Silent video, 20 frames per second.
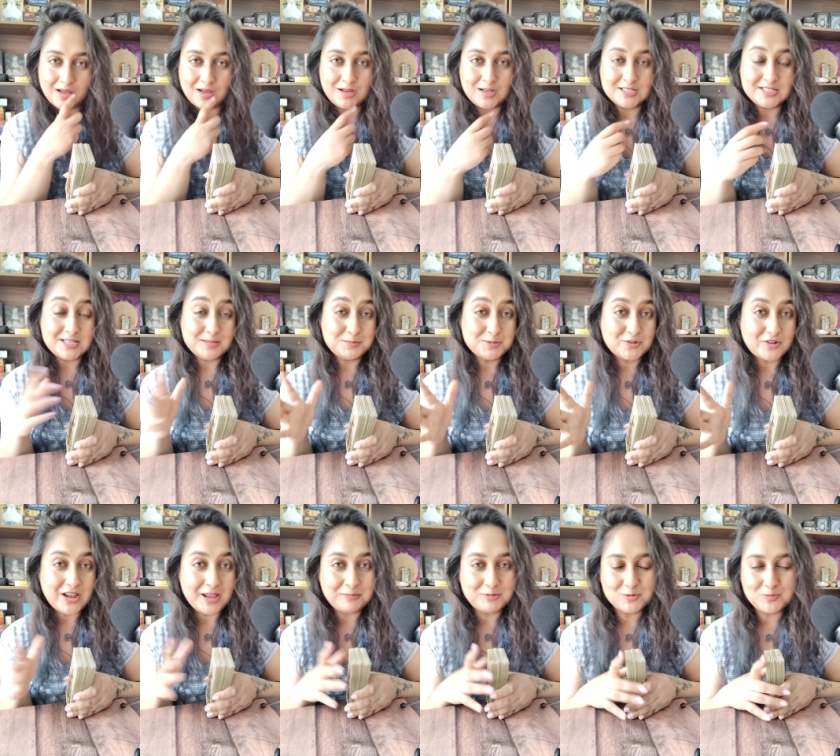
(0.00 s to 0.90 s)
Uh,
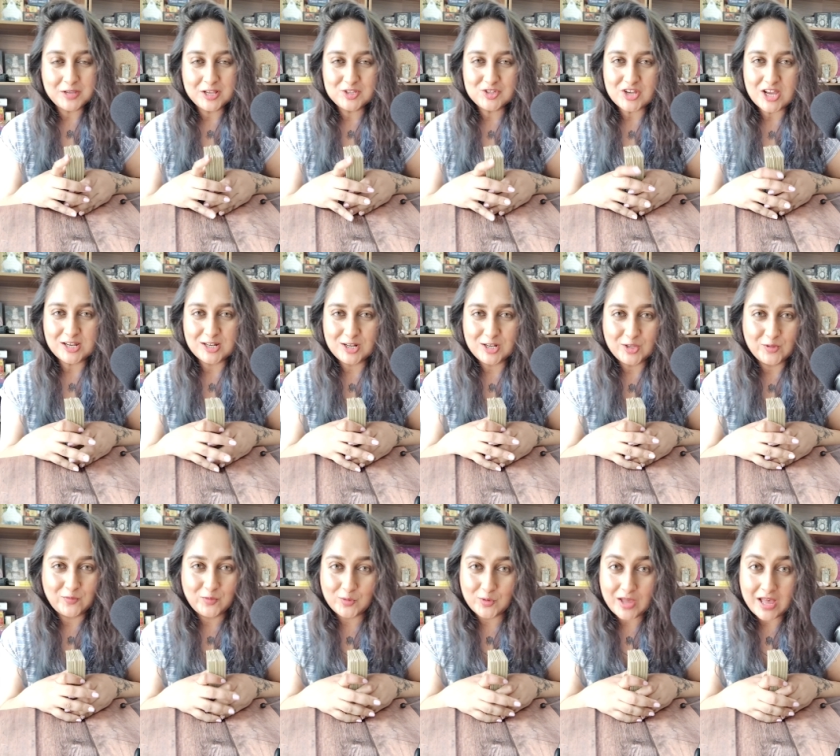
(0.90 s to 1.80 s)
subscribe to my channel
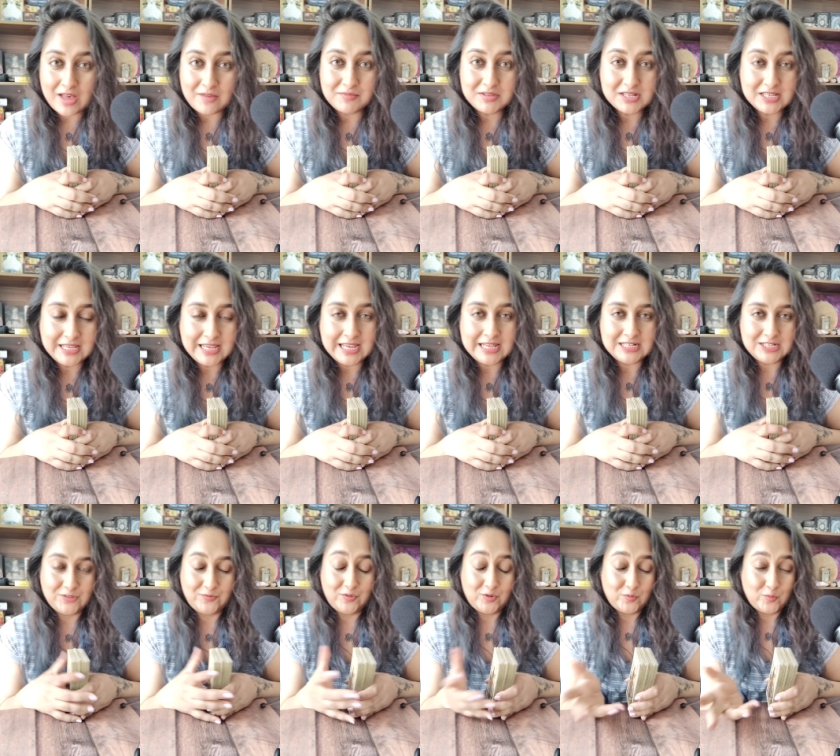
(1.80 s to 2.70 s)
if you haven't
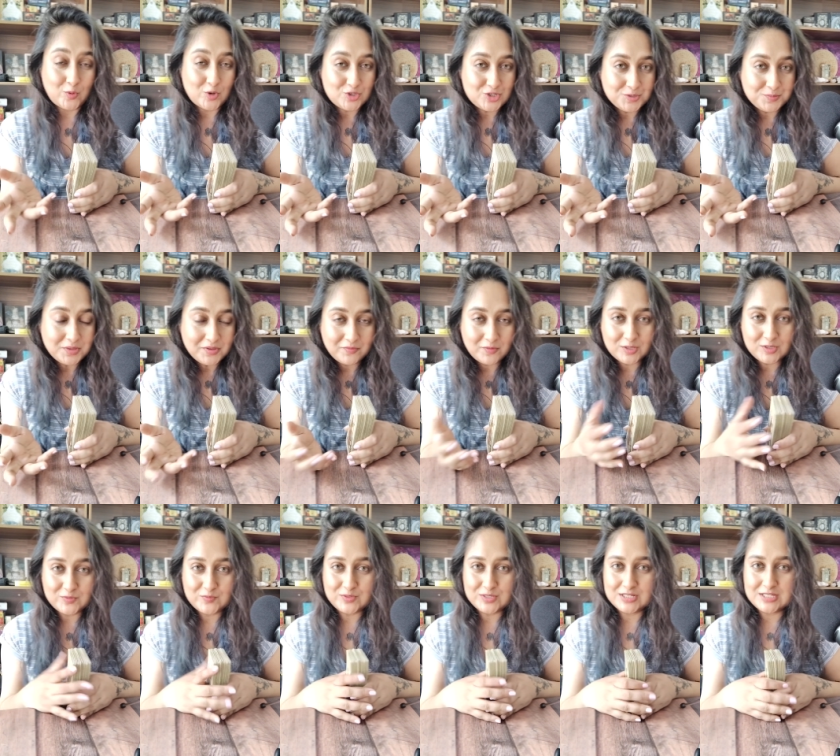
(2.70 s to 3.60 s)
yet. If you're watching me
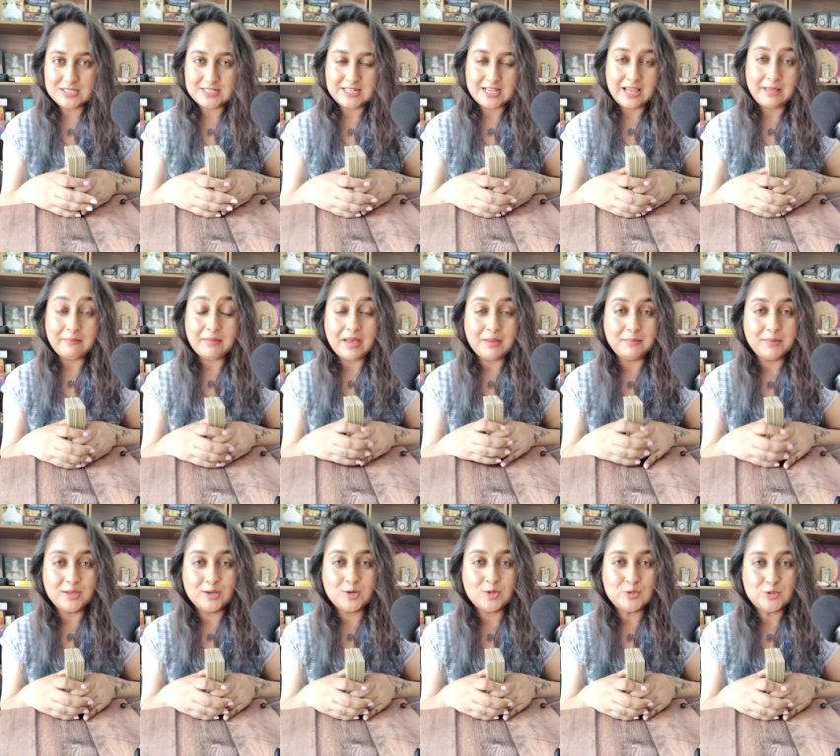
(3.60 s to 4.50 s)
for the first time,
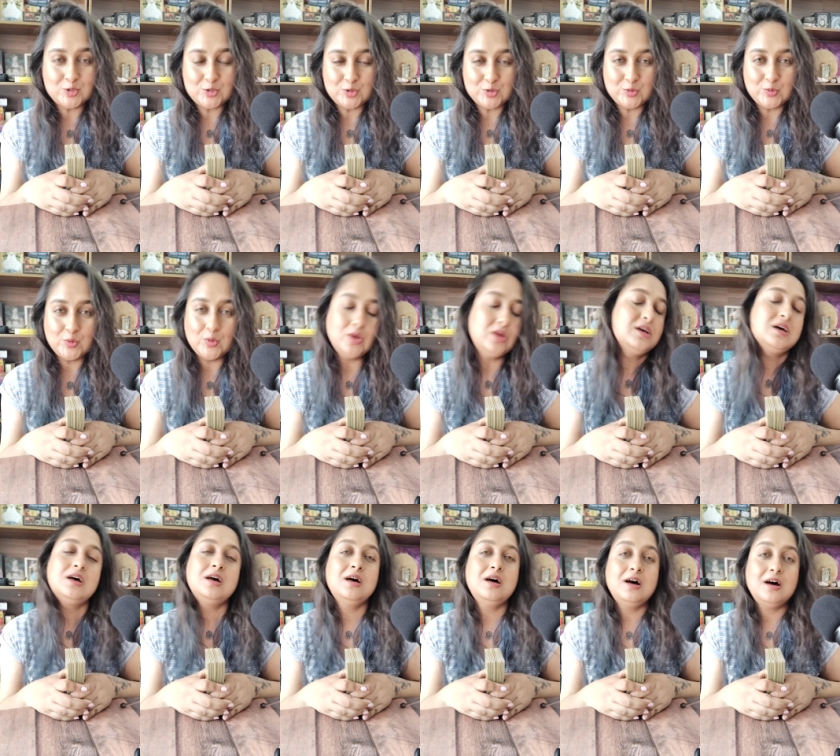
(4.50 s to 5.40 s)
I'm here to do
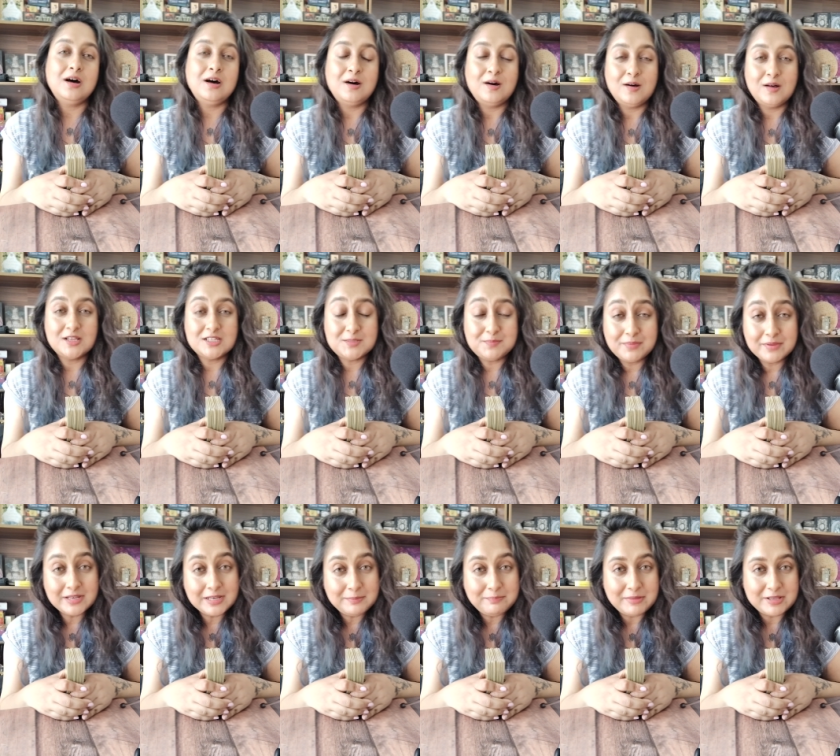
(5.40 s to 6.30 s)
uh,
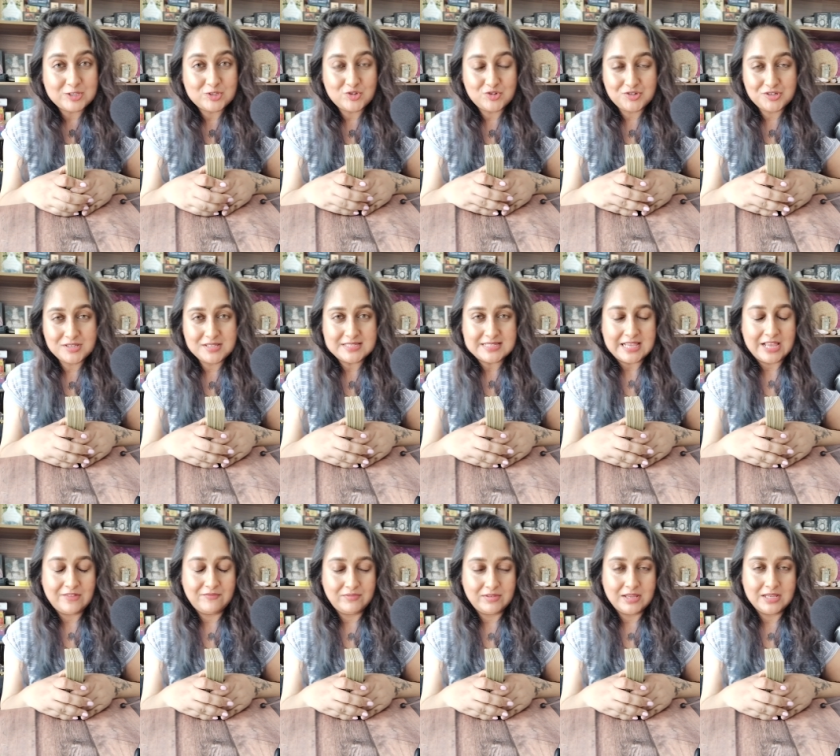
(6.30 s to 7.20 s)
spirit messages
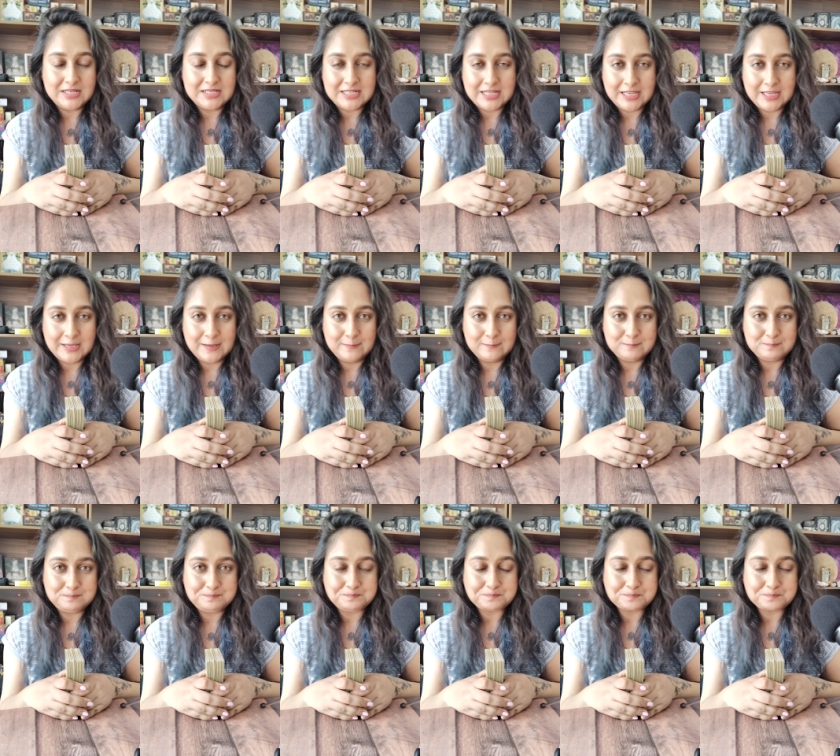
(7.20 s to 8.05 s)
every day